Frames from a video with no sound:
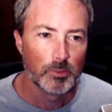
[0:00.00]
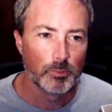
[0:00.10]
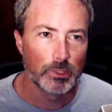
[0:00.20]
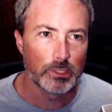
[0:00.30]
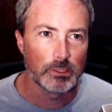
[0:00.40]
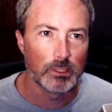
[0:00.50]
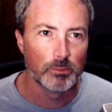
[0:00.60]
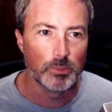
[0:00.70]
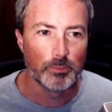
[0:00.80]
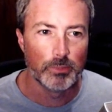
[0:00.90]
but
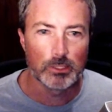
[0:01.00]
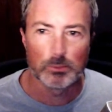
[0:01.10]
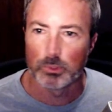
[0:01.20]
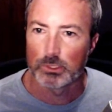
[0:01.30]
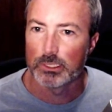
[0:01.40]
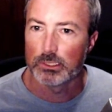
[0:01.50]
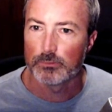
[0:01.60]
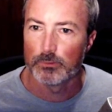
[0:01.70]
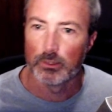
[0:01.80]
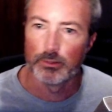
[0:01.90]
it makes more sense
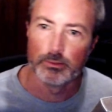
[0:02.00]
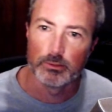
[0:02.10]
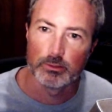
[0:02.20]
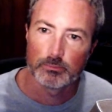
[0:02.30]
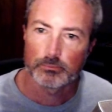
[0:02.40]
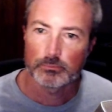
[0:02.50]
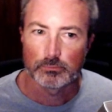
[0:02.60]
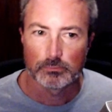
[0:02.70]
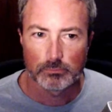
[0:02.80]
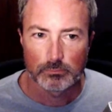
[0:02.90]
for other
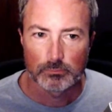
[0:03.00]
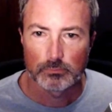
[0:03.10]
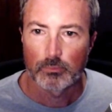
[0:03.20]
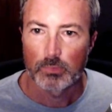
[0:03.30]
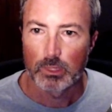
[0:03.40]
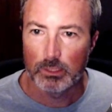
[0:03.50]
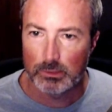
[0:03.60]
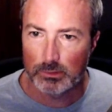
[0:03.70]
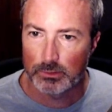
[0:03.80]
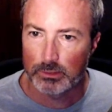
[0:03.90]

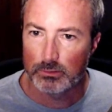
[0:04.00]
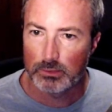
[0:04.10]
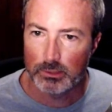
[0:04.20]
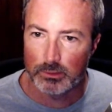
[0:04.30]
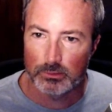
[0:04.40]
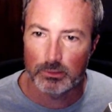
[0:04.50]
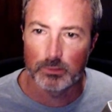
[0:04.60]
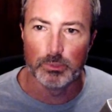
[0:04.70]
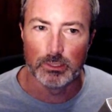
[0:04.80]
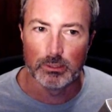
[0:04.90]
Eastern EU could
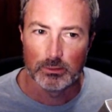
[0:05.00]
be.